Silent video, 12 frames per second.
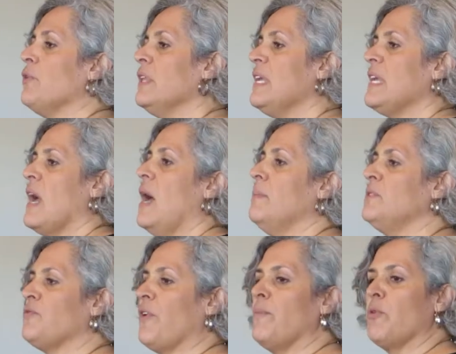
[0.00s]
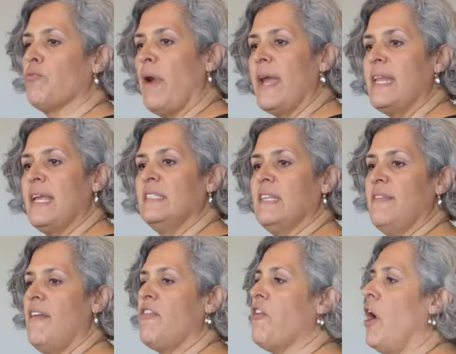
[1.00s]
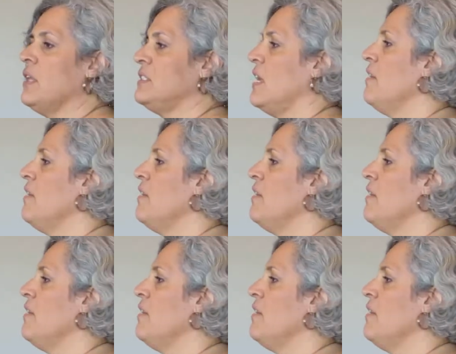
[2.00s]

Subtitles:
really comes from the writings and the thoughts